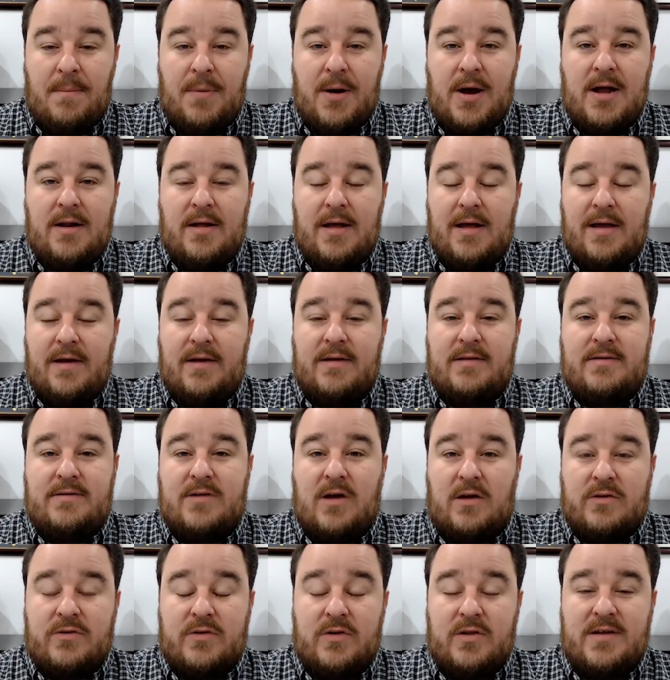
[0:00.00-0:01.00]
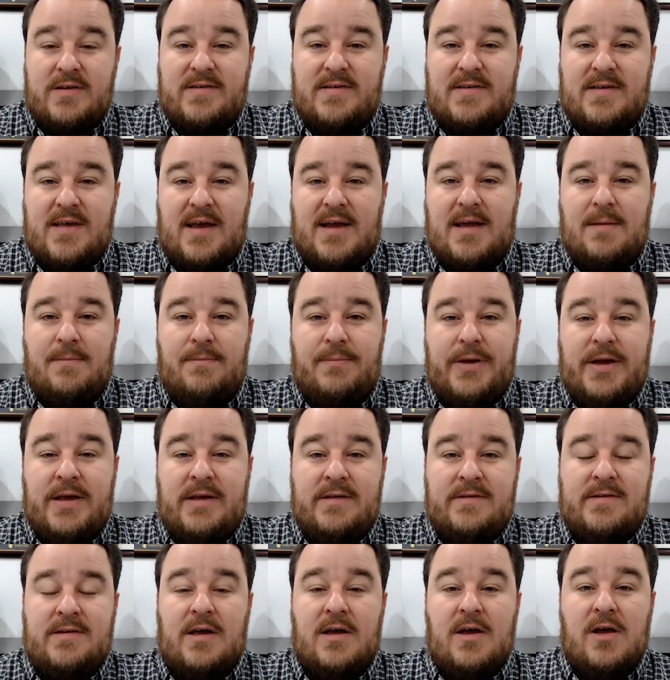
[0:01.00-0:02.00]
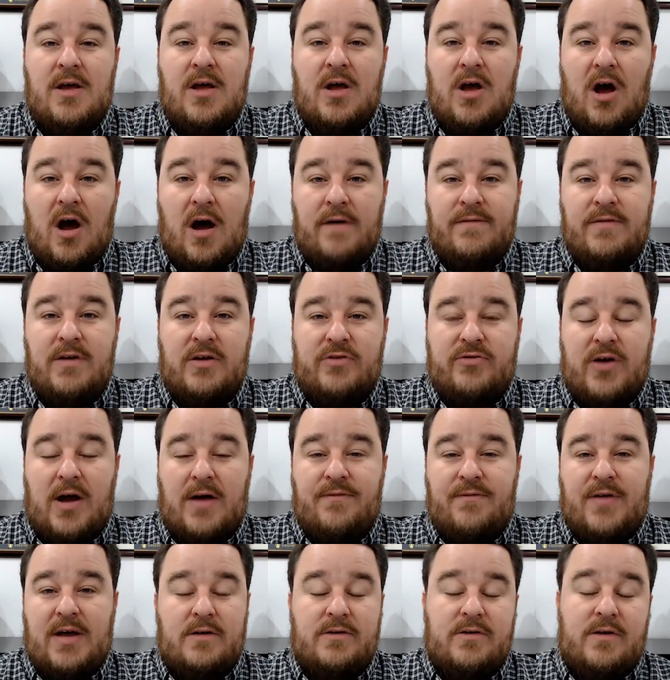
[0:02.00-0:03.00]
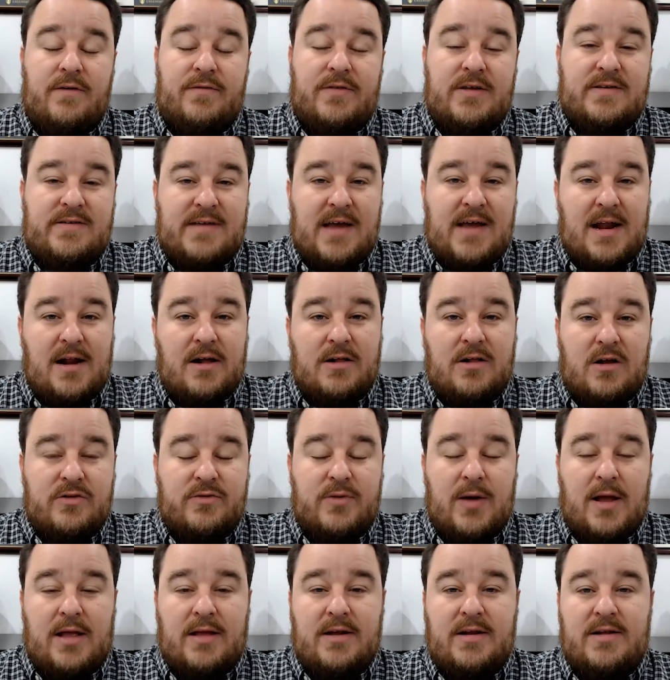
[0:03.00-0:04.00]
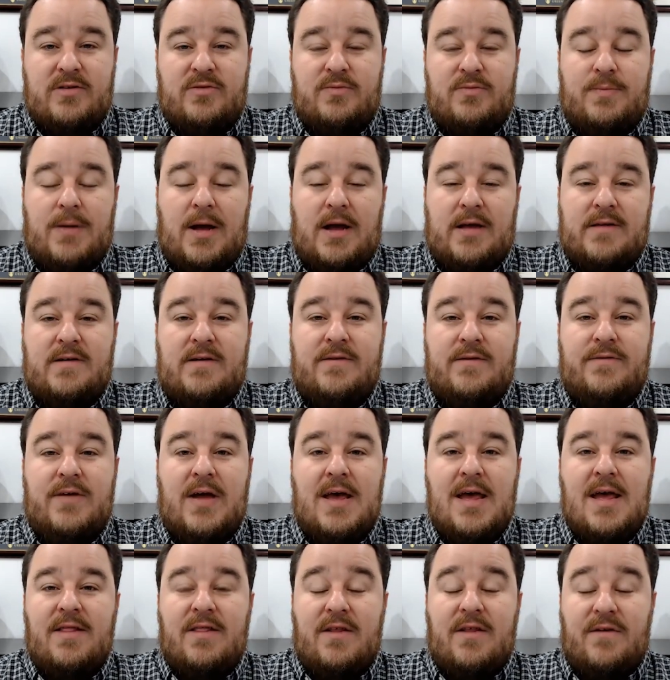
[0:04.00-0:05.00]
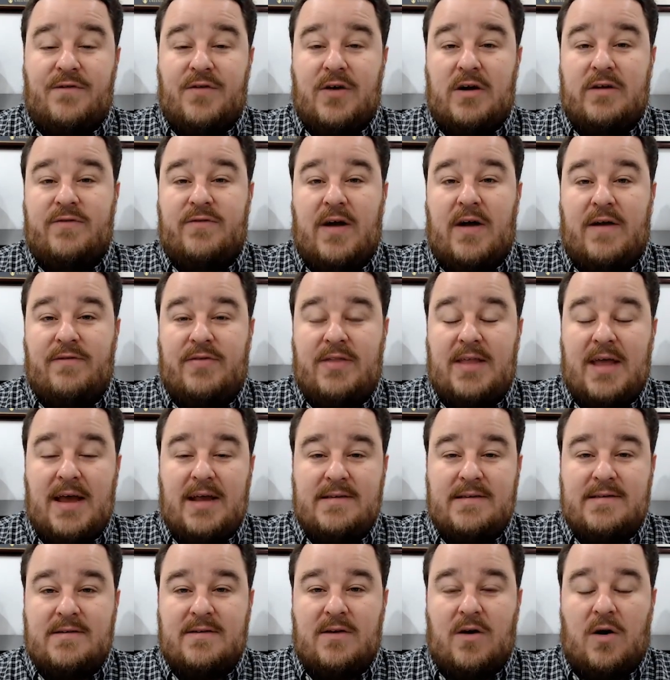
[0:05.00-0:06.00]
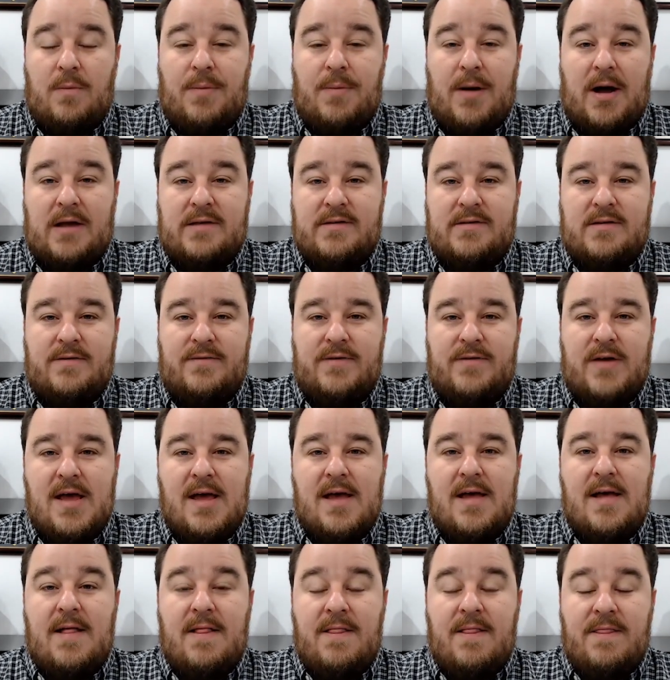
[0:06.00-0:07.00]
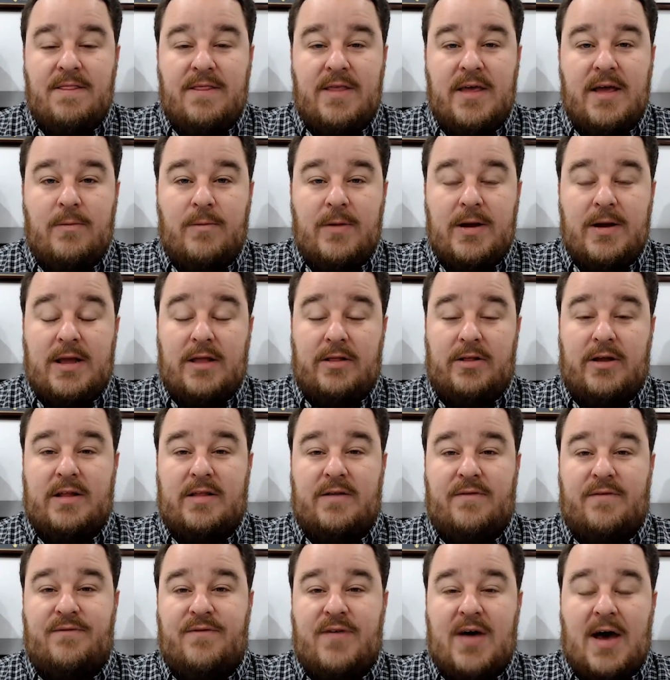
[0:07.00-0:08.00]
but it's also the second piece of the trifecta. So if the Santa Claus rally is positive, the first 5 days are positive, then we can look at the